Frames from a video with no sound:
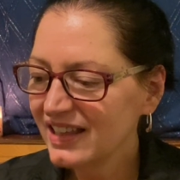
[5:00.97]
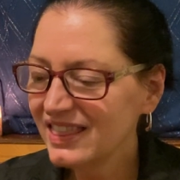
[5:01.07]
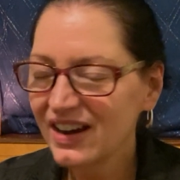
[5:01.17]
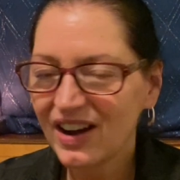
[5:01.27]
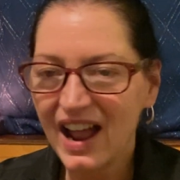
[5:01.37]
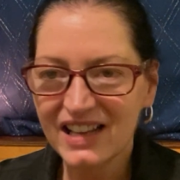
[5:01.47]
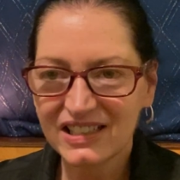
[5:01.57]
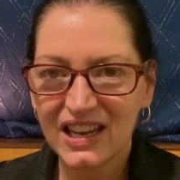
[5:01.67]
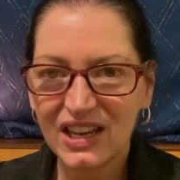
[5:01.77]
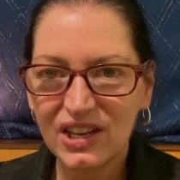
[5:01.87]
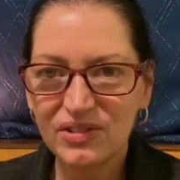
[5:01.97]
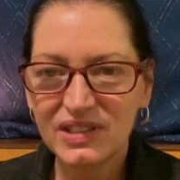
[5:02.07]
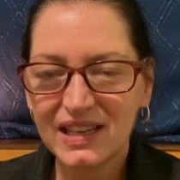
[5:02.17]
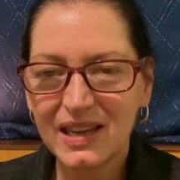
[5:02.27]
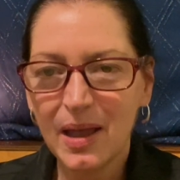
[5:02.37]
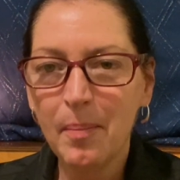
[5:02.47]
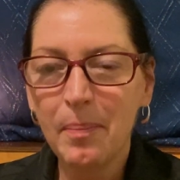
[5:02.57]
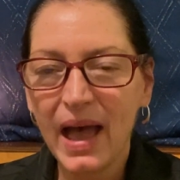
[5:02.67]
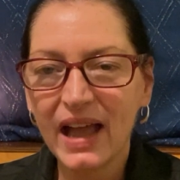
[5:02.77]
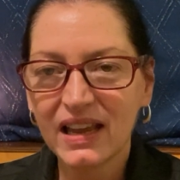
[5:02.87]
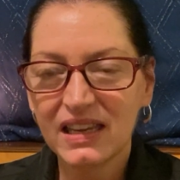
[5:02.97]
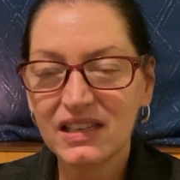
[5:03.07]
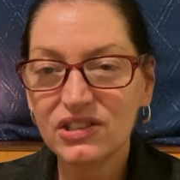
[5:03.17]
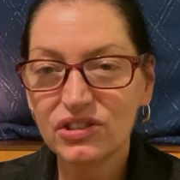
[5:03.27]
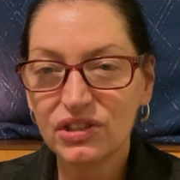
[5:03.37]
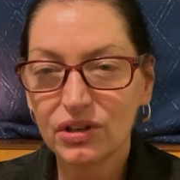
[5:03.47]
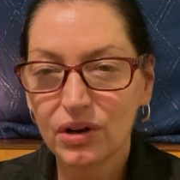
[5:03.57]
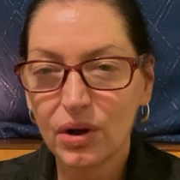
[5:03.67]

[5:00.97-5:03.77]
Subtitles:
they're asking you to get back into your